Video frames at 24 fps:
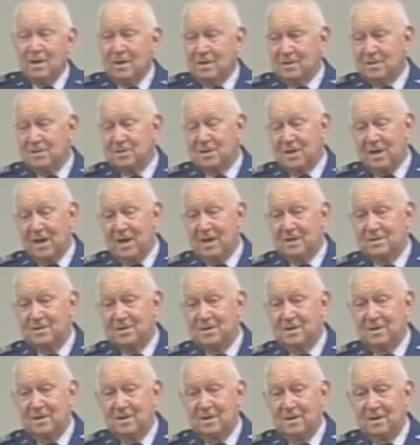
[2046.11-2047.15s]
This guy
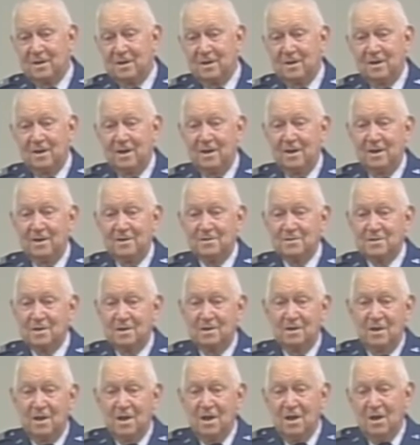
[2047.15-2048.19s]
said, and he
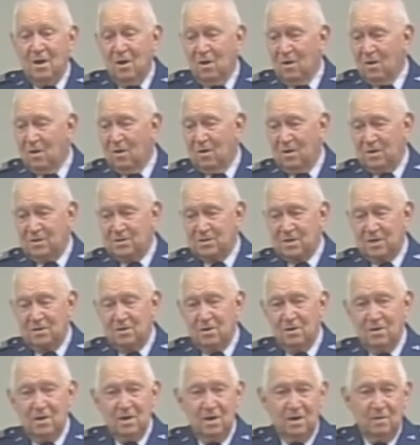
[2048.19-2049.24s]
said, "Oh, he said
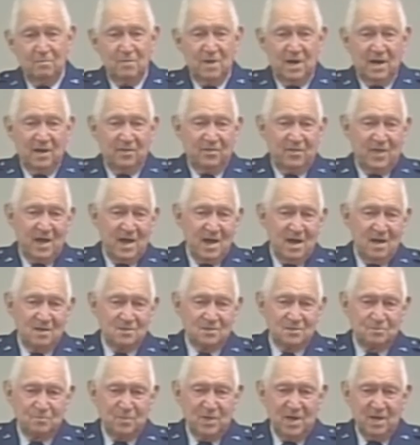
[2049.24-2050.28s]
you hear about a
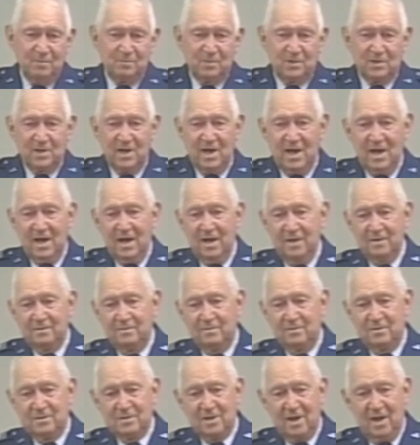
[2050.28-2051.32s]
thousand people
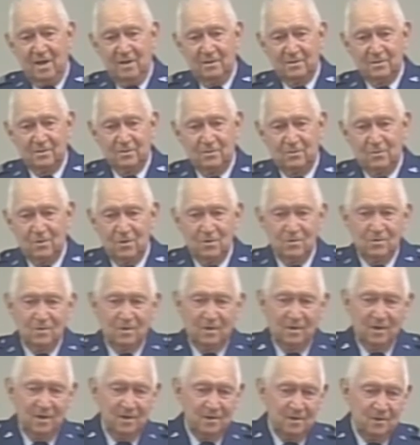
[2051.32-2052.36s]
died, sound the road
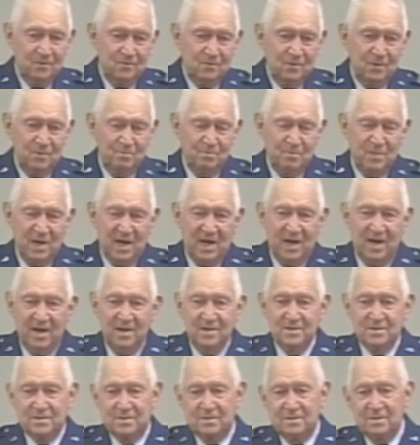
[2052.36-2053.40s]
littered with
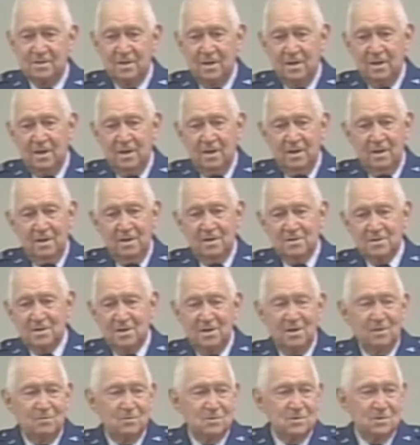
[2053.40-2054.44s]
bodies." And he
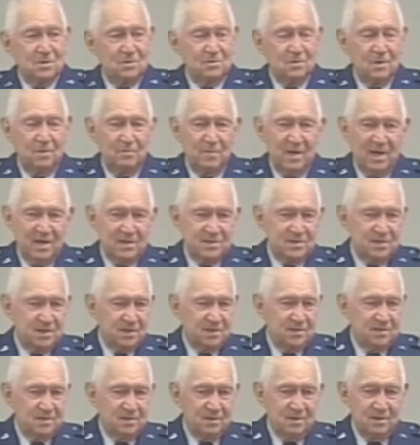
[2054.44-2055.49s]
said it was only about
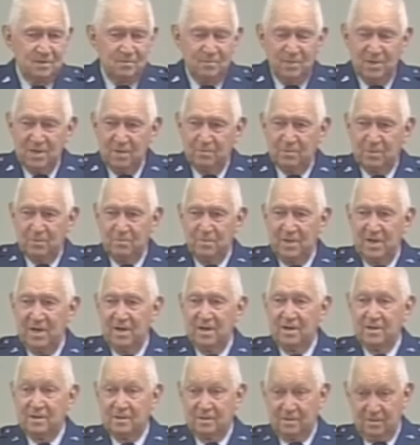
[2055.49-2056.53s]
600 people
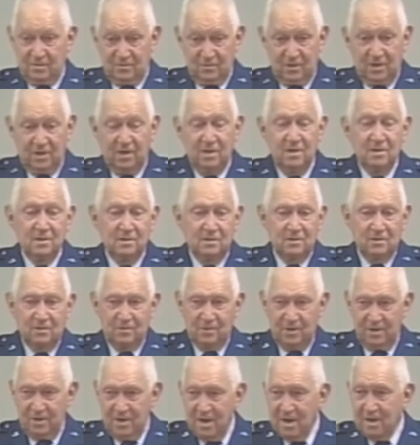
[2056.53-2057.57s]
uh, were killed on
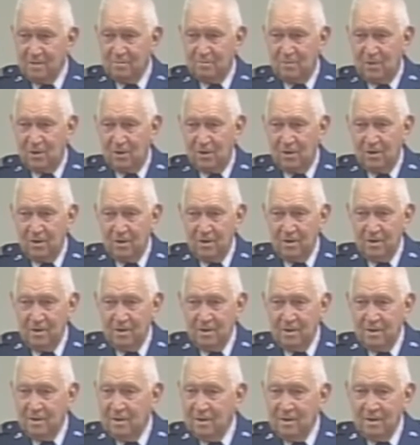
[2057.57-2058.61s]
the death march.
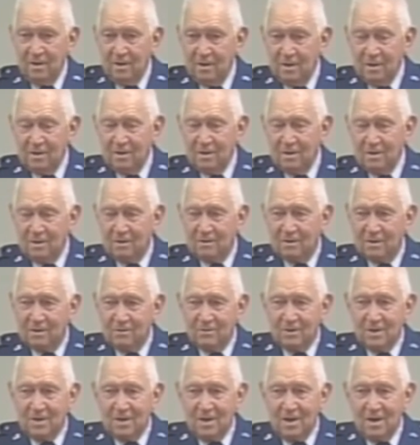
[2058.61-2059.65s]
He didn't know. He
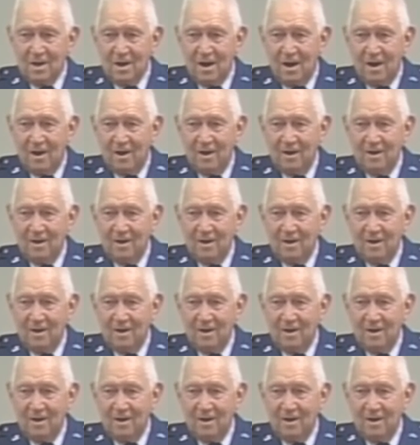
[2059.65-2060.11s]
wasn't there.